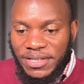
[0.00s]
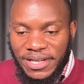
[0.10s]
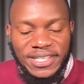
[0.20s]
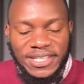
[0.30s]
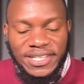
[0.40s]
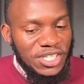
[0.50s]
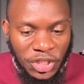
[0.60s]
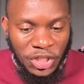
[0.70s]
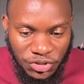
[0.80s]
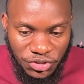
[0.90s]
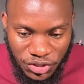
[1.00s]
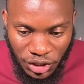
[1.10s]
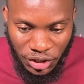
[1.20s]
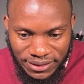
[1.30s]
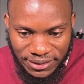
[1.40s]
And it's interesting.
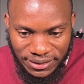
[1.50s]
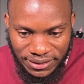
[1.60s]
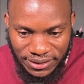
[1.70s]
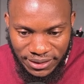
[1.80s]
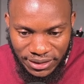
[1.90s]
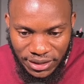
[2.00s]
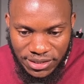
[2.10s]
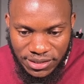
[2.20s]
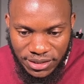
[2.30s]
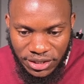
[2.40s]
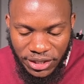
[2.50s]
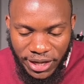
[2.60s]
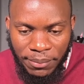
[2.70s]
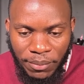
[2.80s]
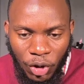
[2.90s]
Yes,
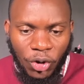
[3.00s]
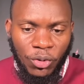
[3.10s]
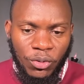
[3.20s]
EMO.